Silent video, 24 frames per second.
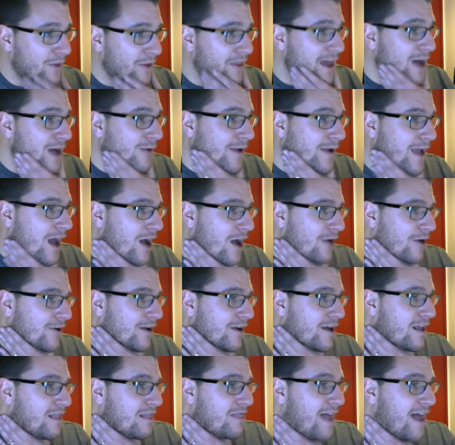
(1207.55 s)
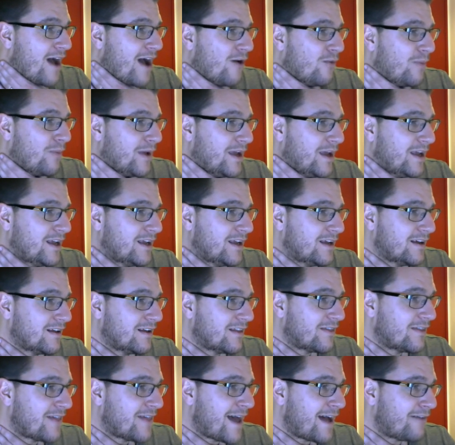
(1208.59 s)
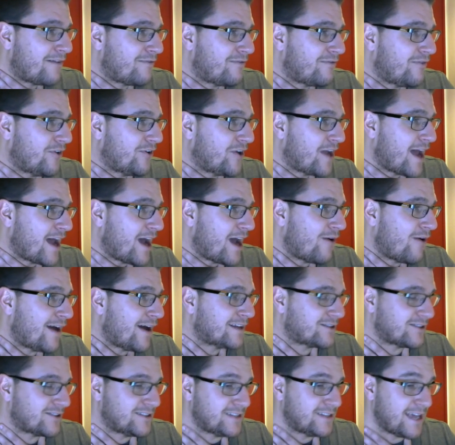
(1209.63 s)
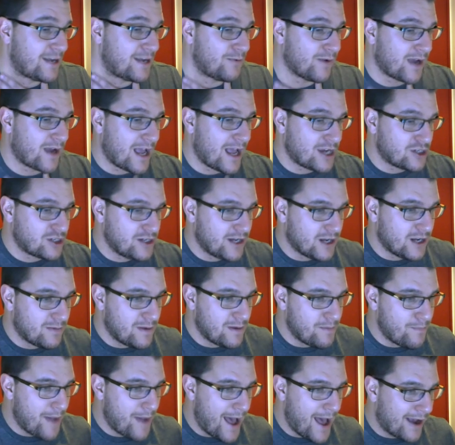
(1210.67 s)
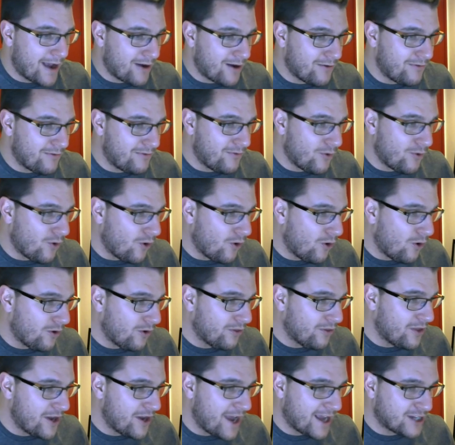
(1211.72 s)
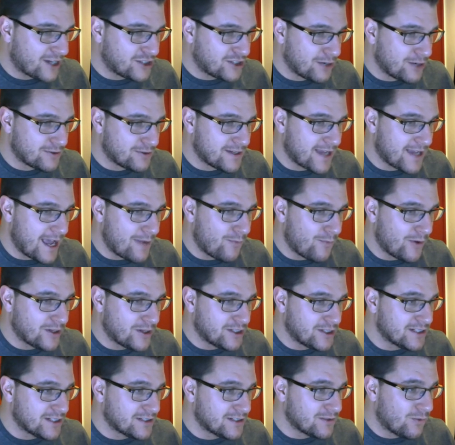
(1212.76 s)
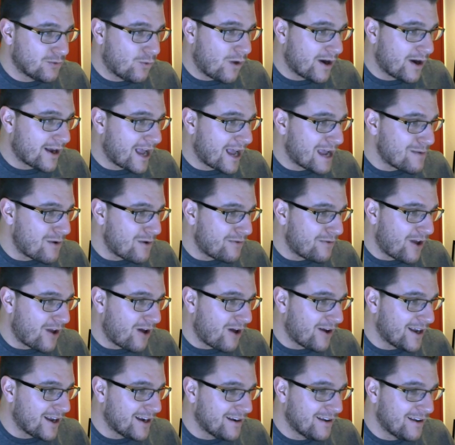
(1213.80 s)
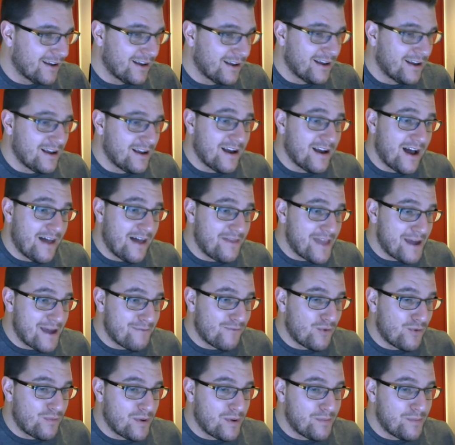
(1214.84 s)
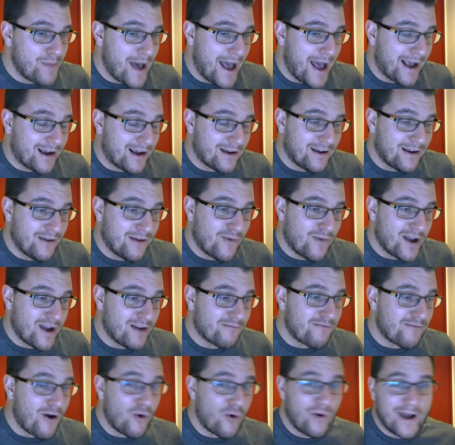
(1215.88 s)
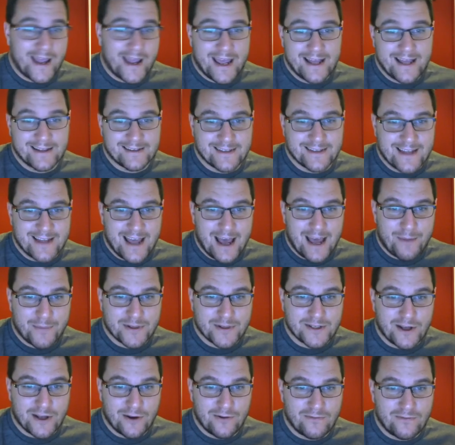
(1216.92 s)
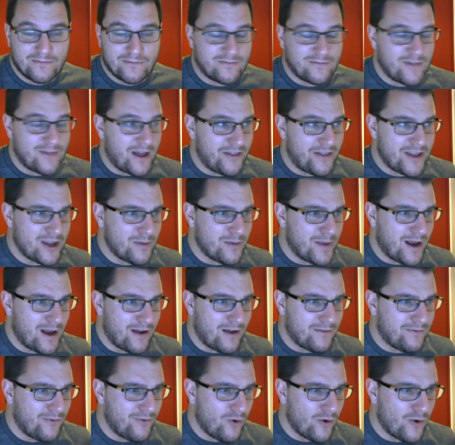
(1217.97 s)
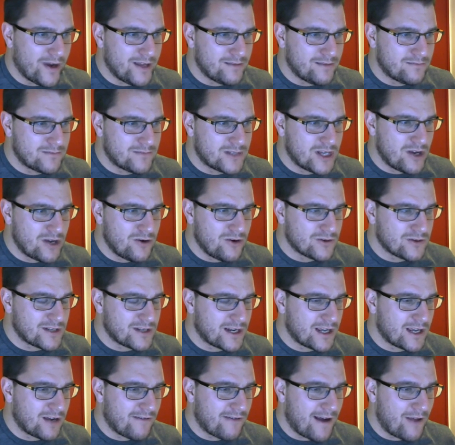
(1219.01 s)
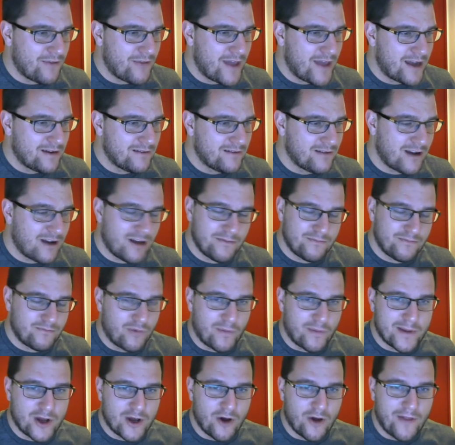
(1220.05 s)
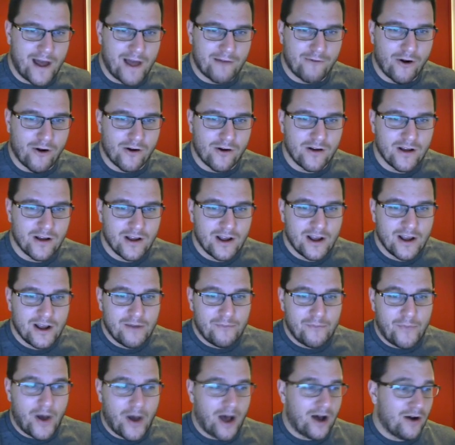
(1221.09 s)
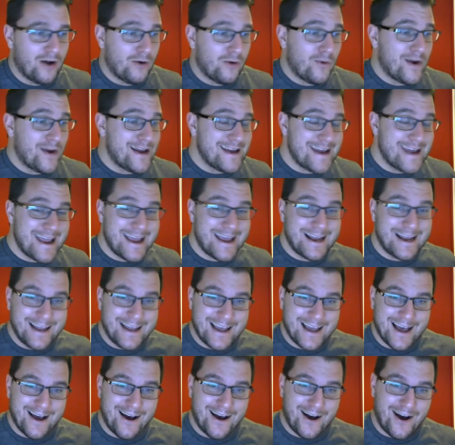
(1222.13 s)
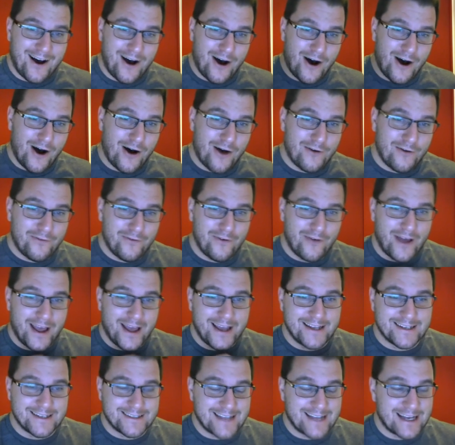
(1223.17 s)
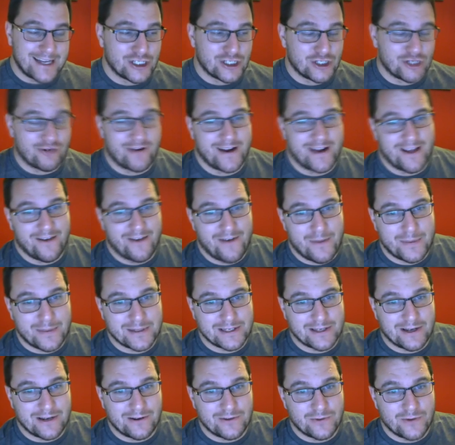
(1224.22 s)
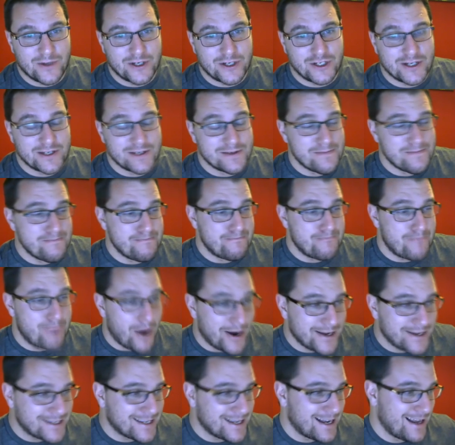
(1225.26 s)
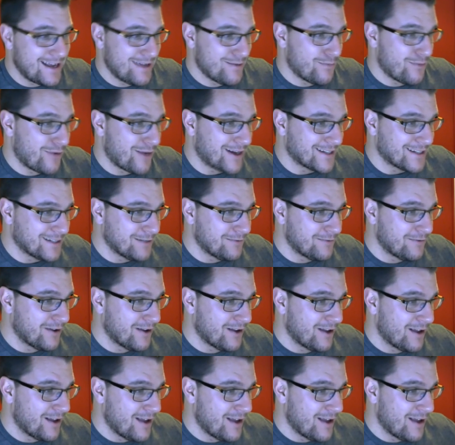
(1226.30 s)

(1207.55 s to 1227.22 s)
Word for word: But there we go. That'll be that for now. As I said, we're actually going to be back for the next Chelsea game, which is one game offline. And then we'll be back. And we are rolling into the episode, I think it'll be like 42 or something around then. I've probably got that wrong but we're nearly at half a century of episodes, which is mightily impressive.